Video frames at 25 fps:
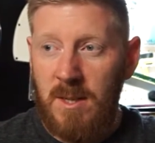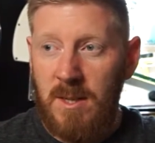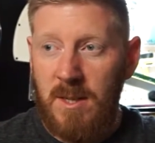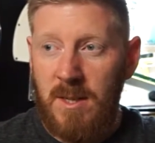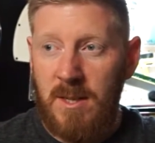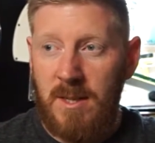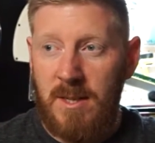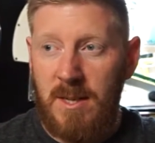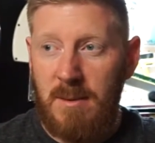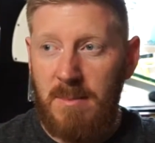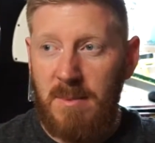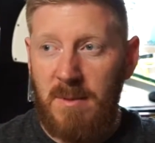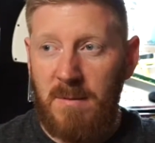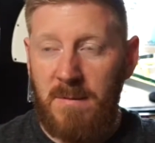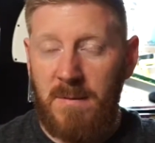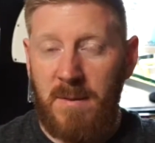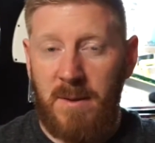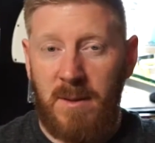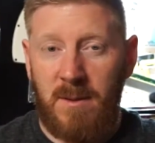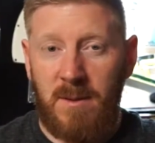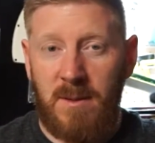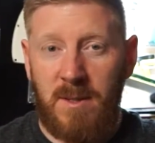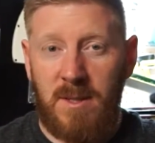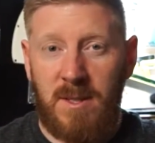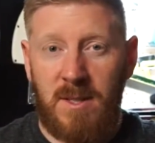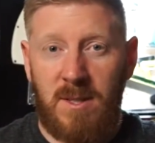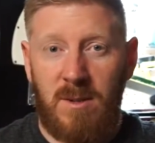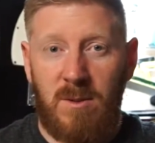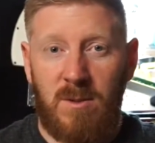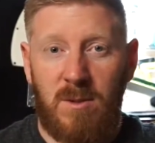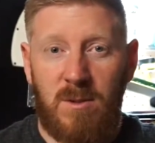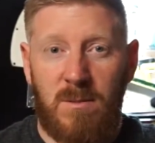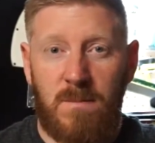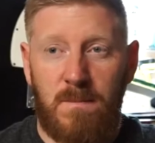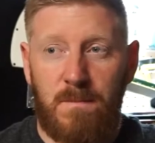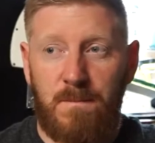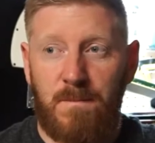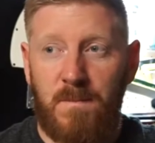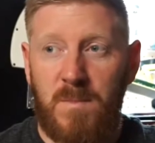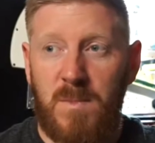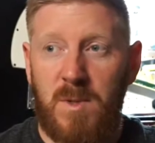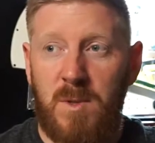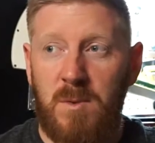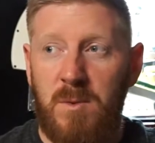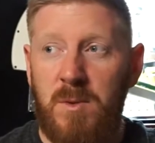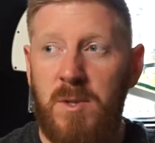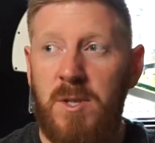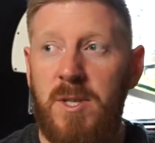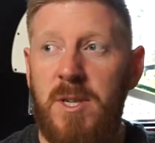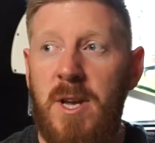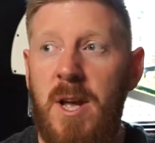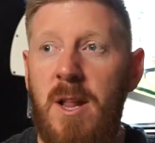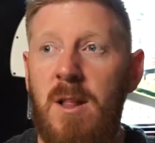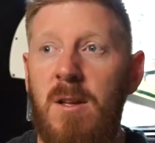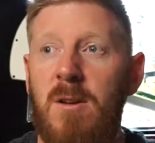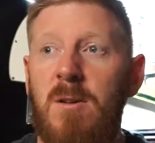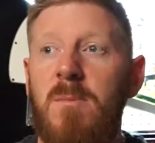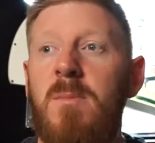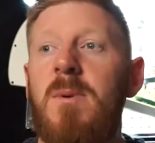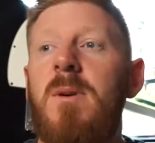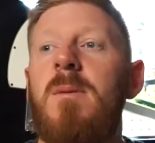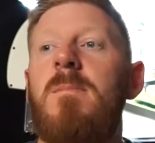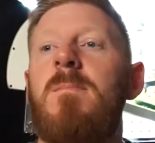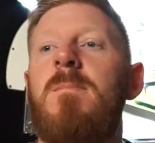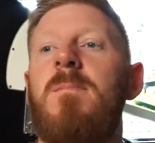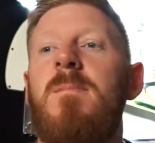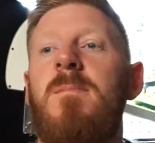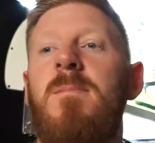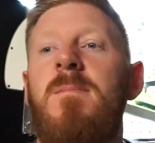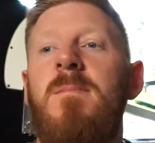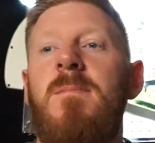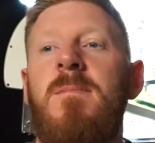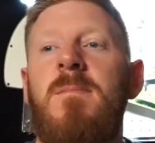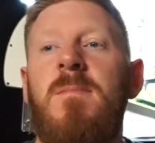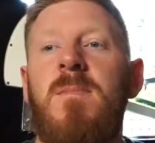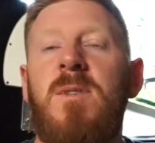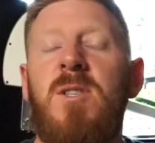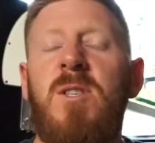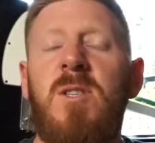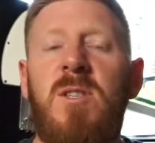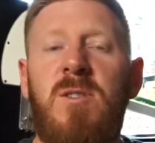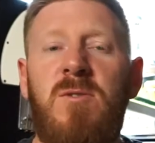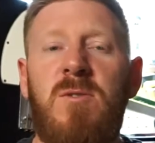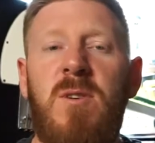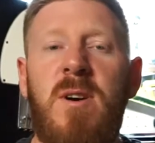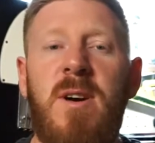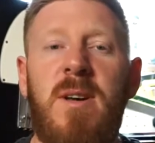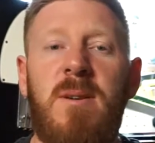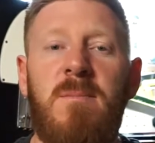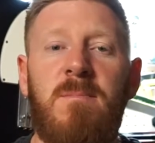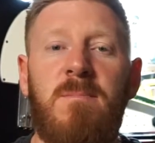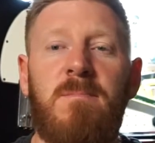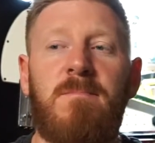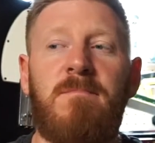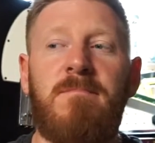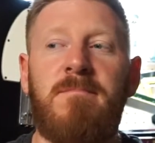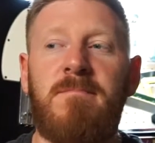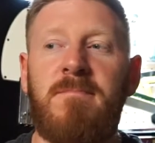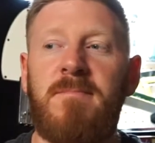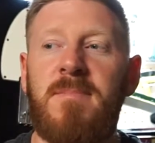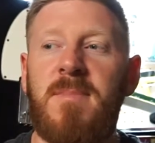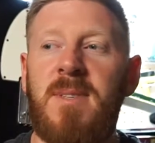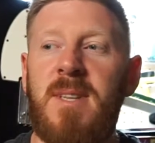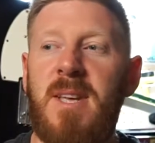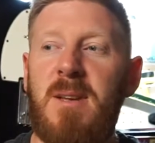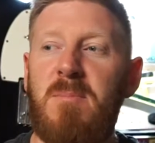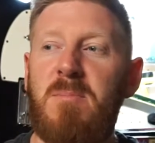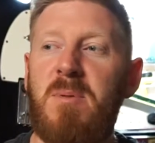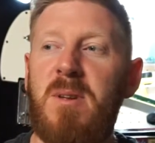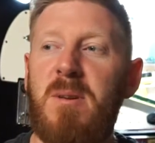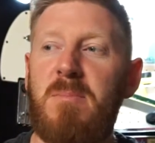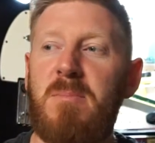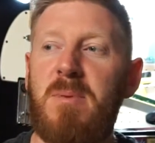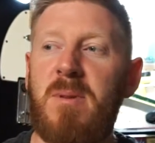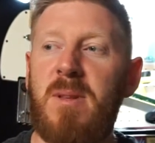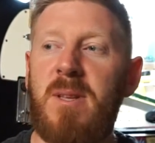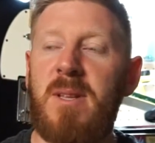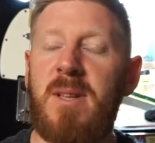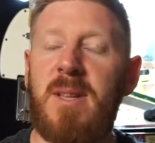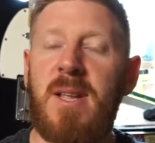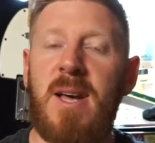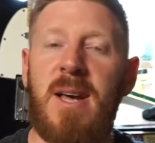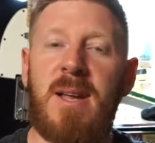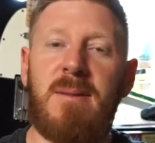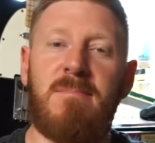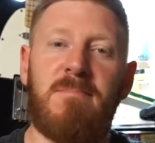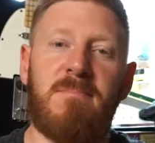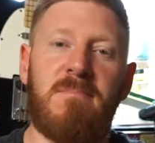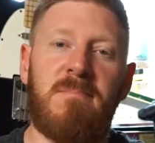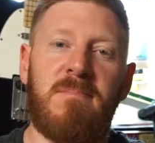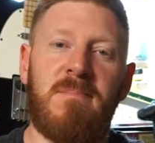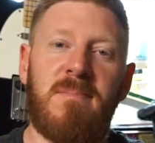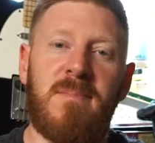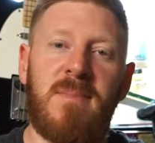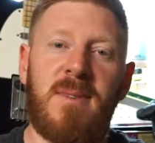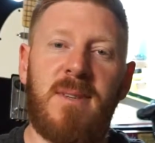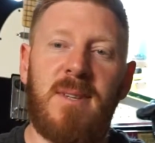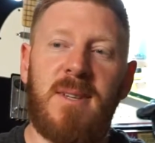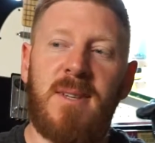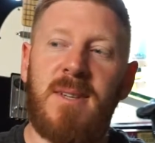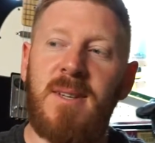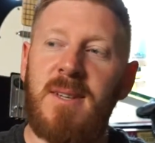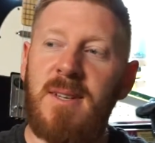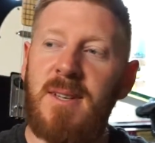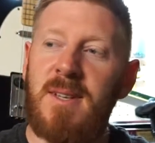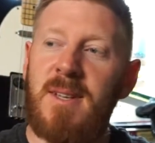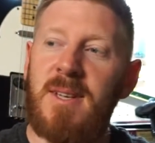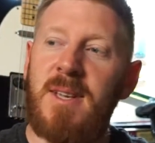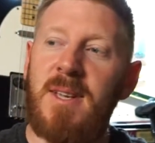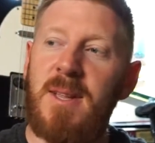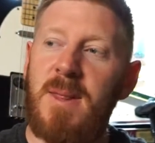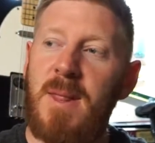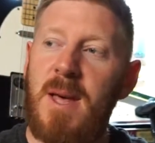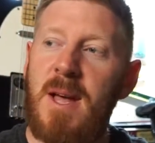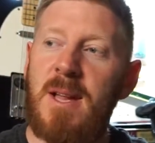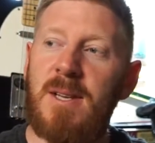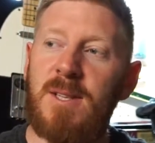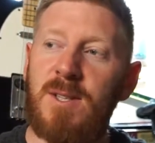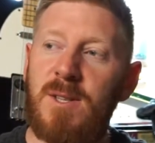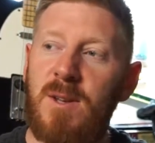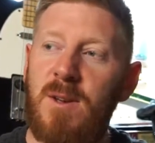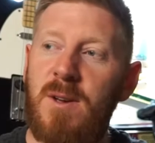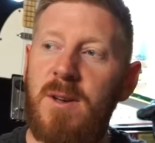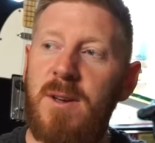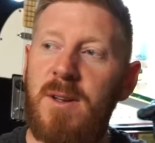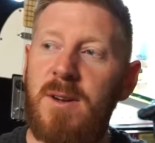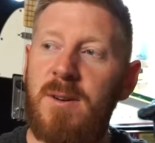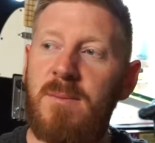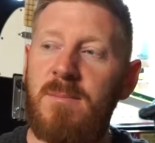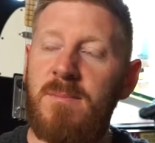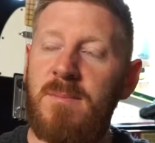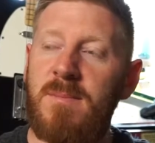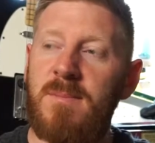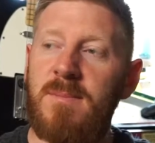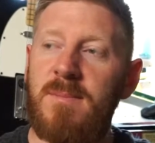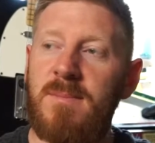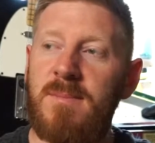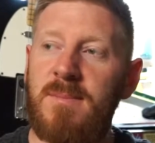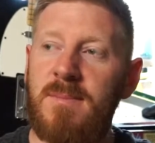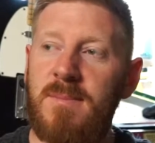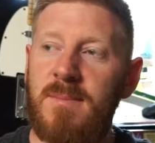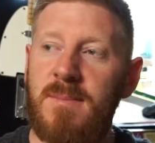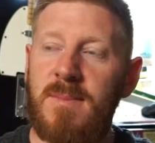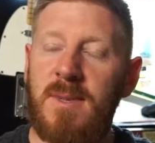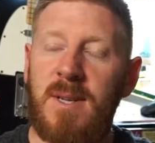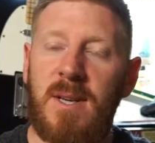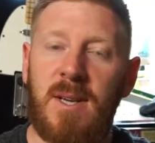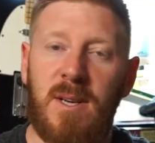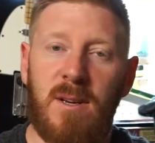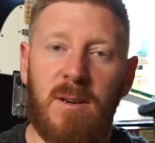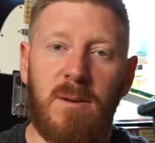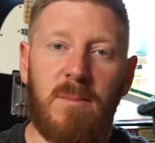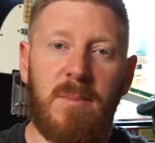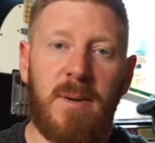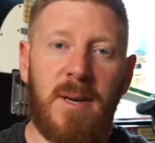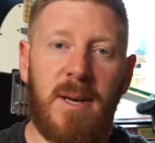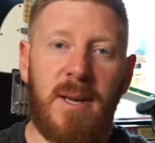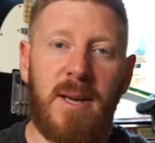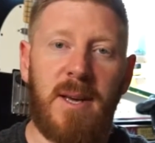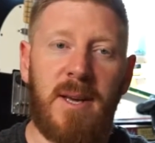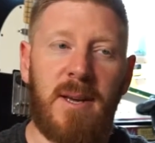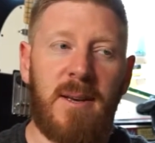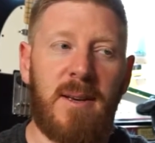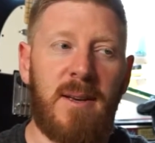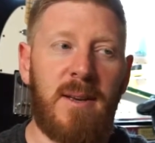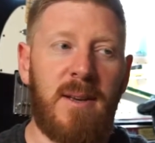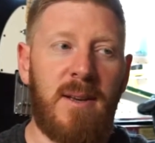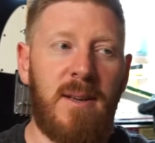the depth of field is not too shallow, but just try and get people in that zone and go bang.